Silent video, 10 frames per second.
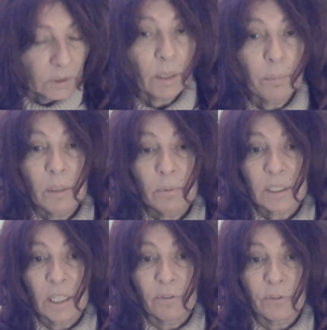somebody
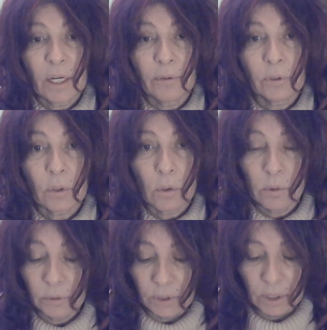was left out in the
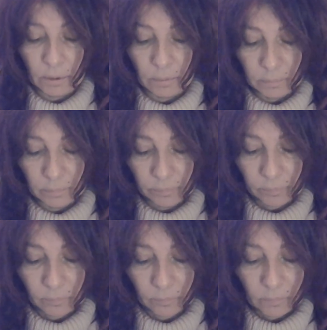cold here,
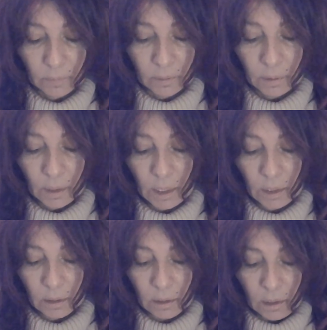
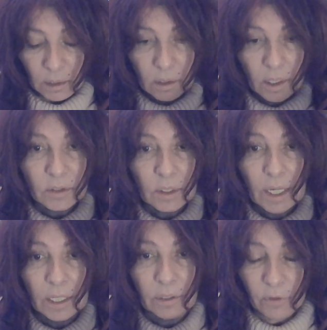okay? Caused a
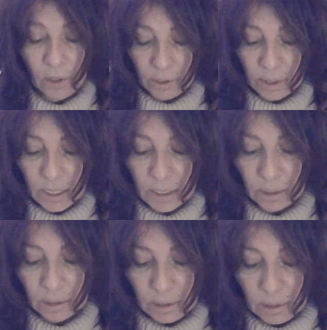lot of
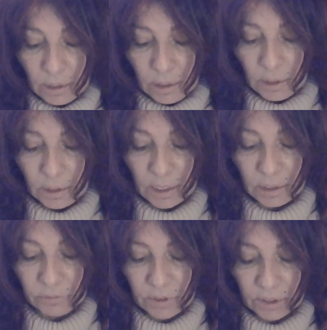heartache, a
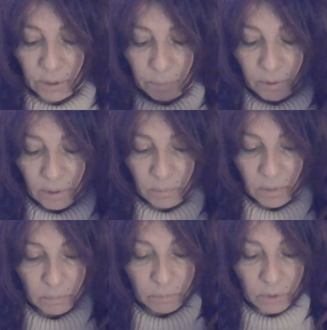lot of
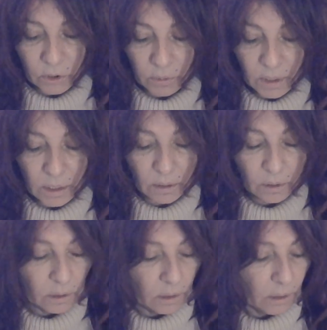disappointment between
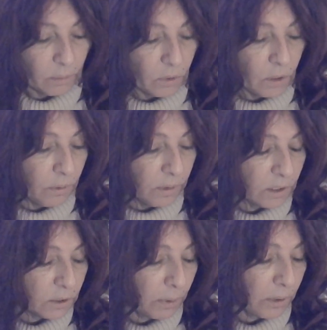you and
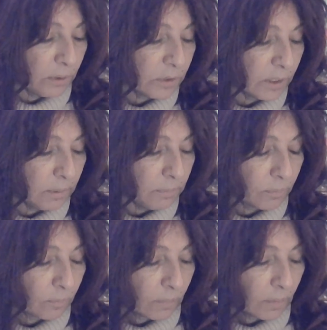this person.